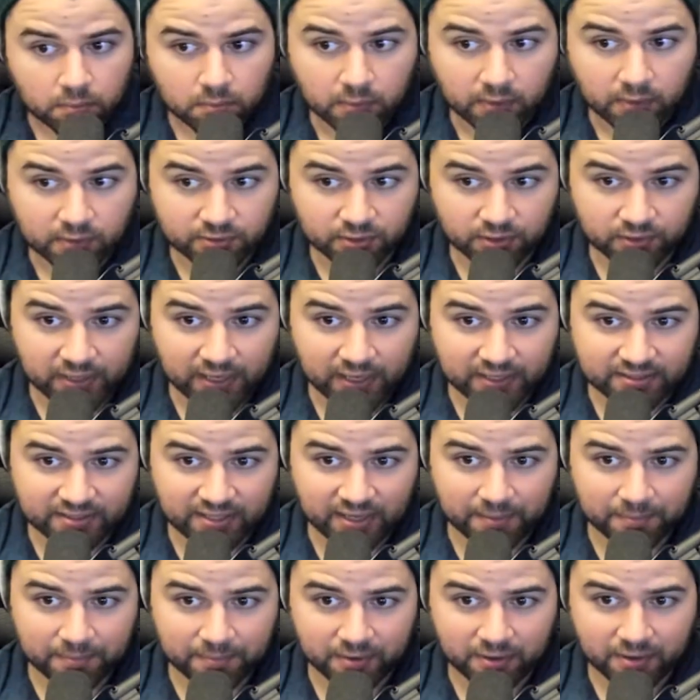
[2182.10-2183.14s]
Until next
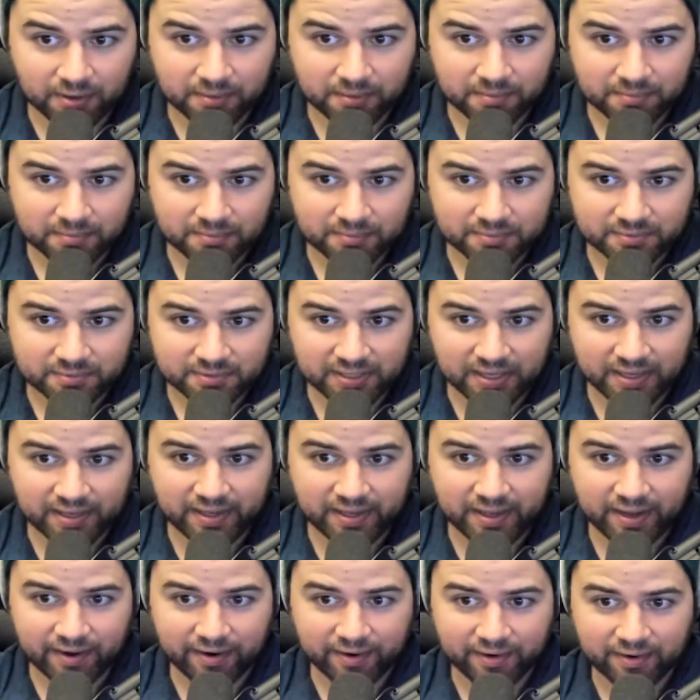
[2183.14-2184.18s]
time, y'all, take
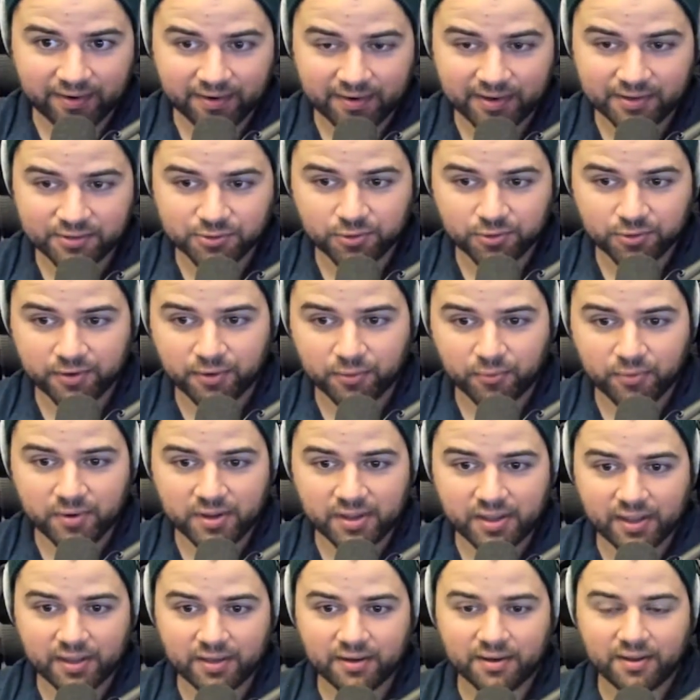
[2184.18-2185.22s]
care. Enjoy your
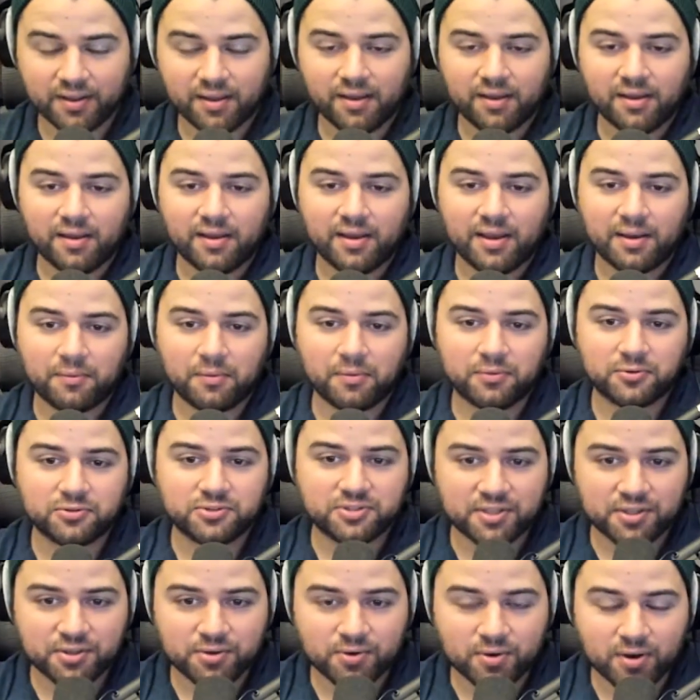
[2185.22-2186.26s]
weekend. We will
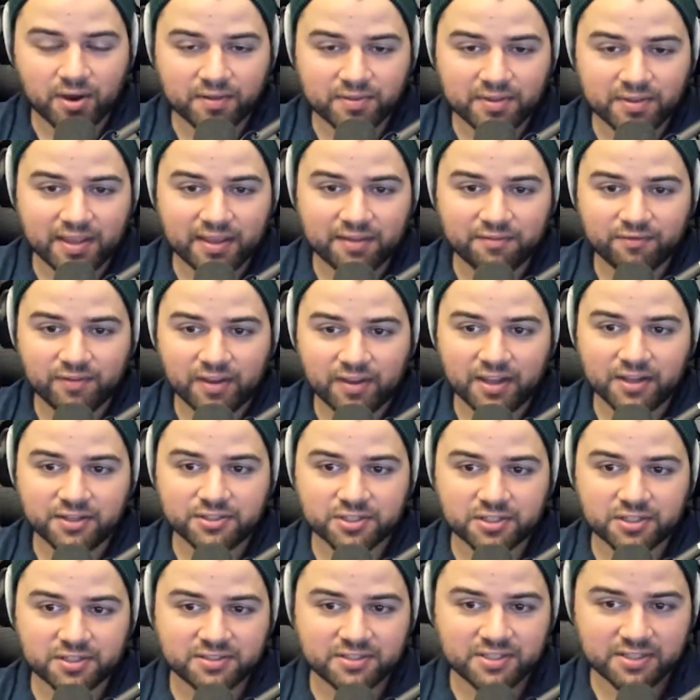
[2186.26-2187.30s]
see you on the
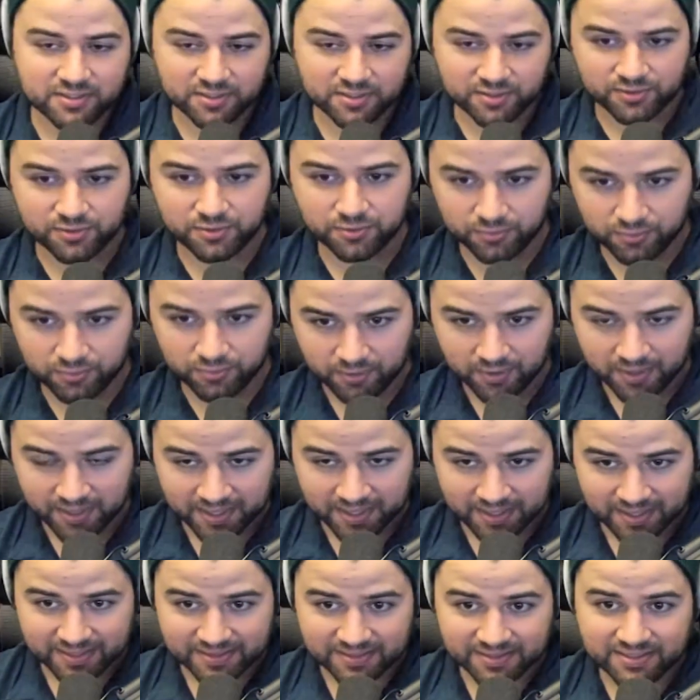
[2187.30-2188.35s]
Invasion Season 2
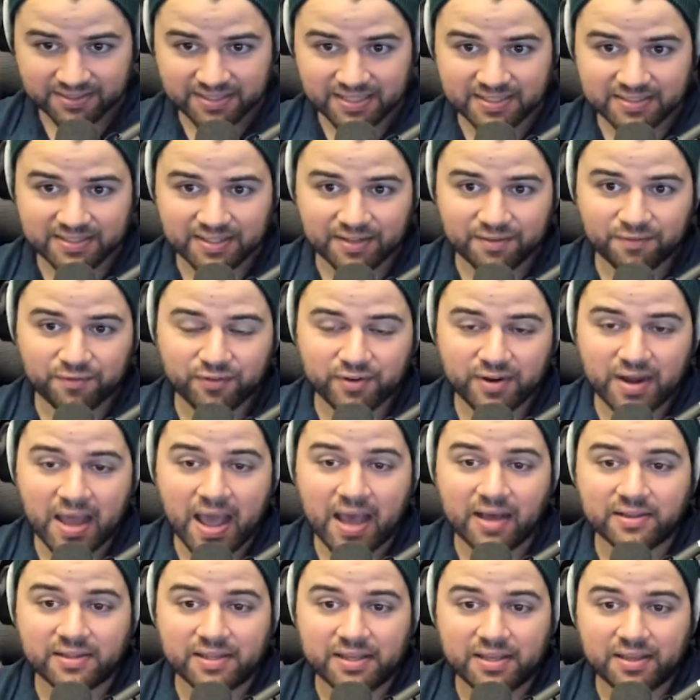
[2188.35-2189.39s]
season
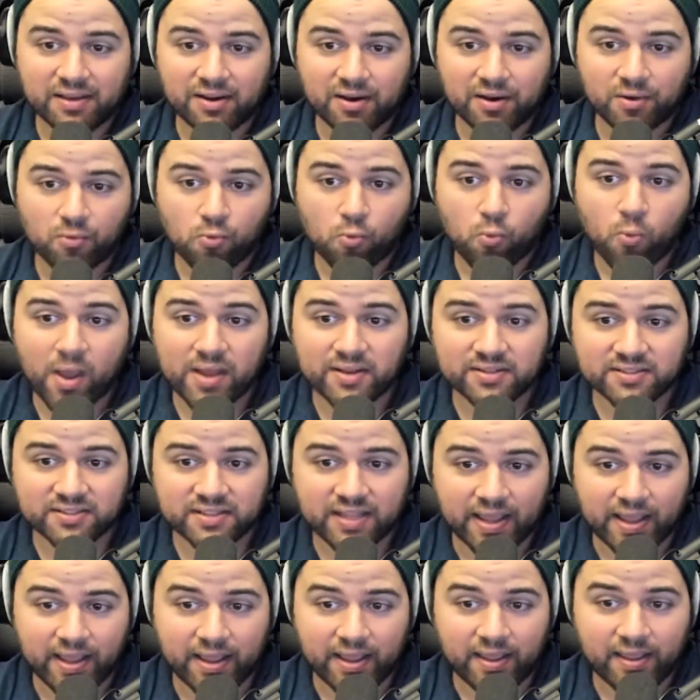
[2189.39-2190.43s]
finale on
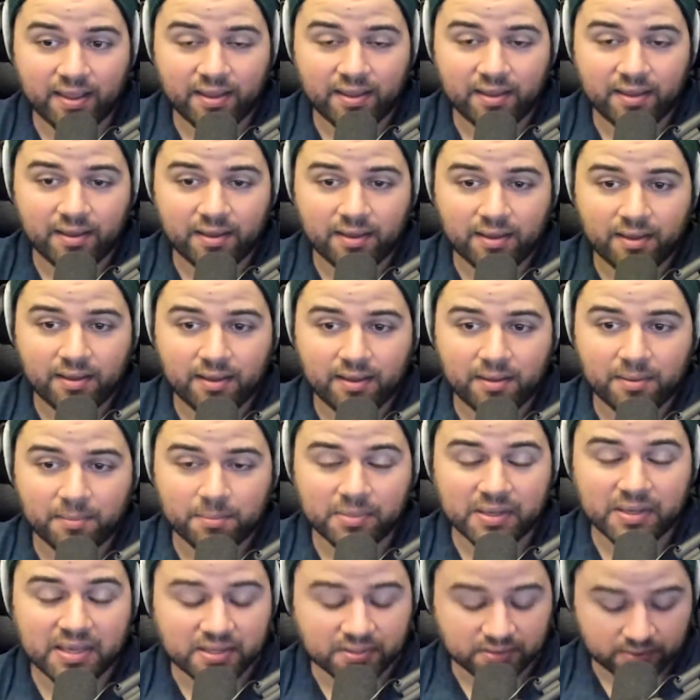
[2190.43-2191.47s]
Wednesday.
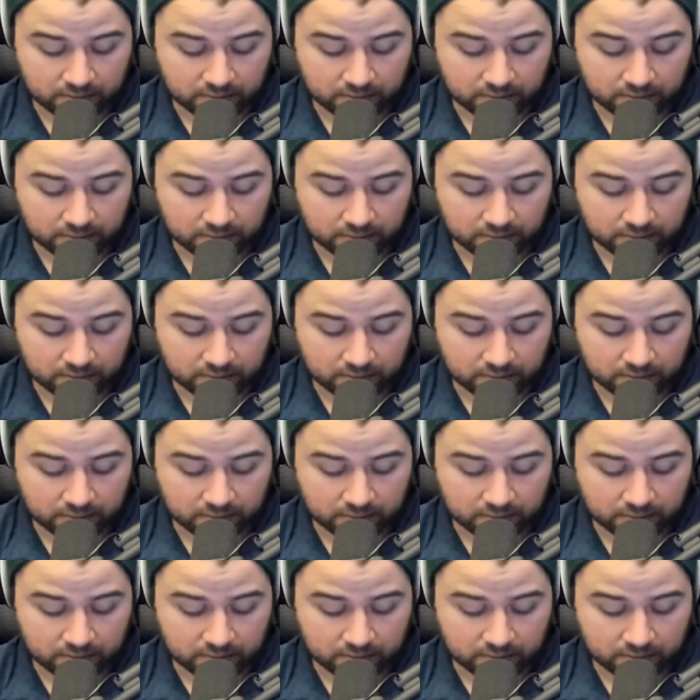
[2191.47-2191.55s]
Peace.